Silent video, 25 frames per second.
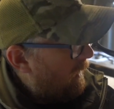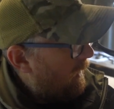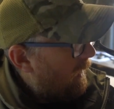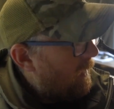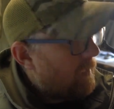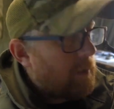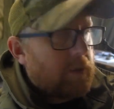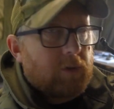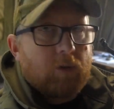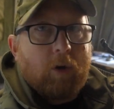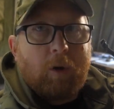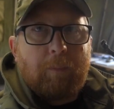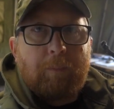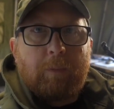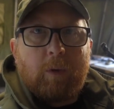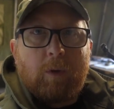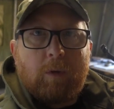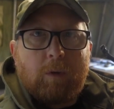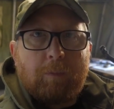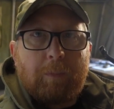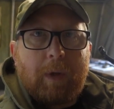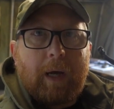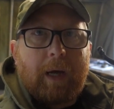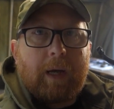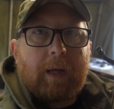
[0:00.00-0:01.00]
is it's not
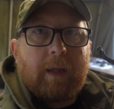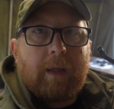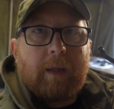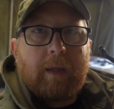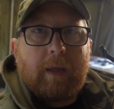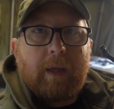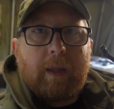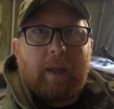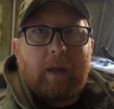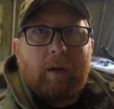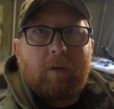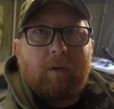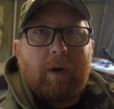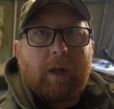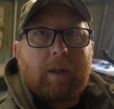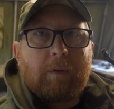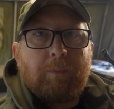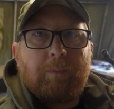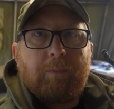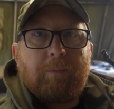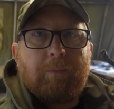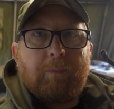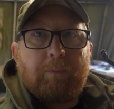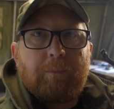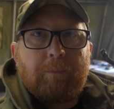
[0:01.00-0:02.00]
pulled back in the correct
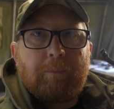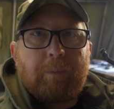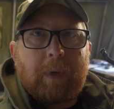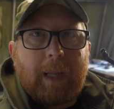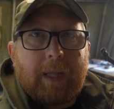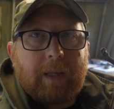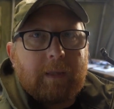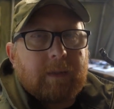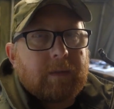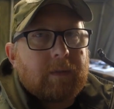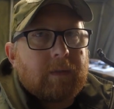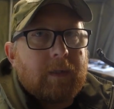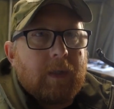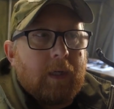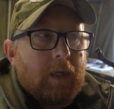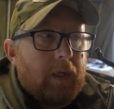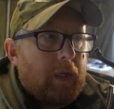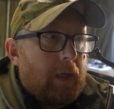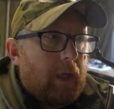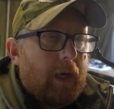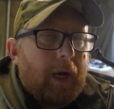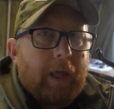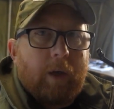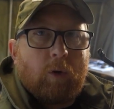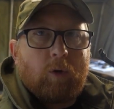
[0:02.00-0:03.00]
place
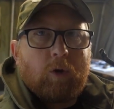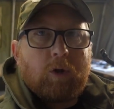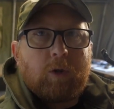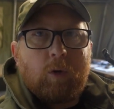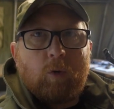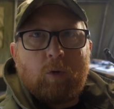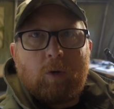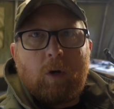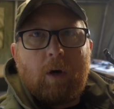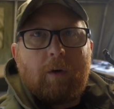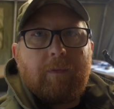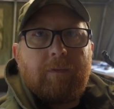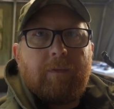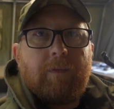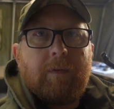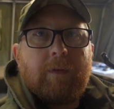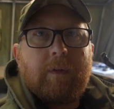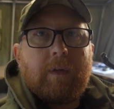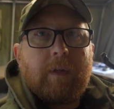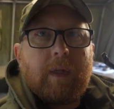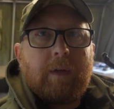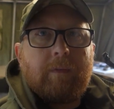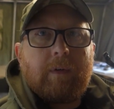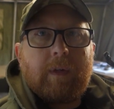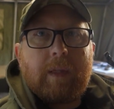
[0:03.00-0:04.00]
and it'll shoot off
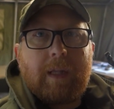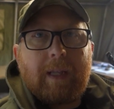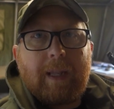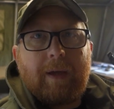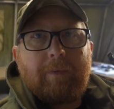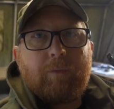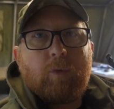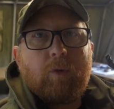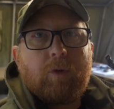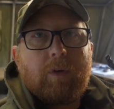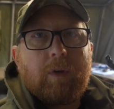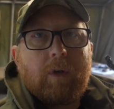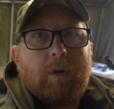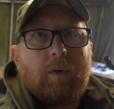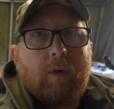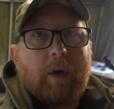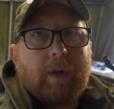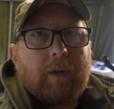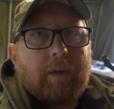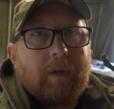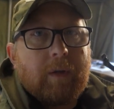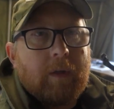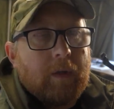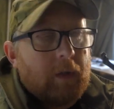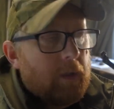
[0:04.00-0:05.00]
either to the left or to the right.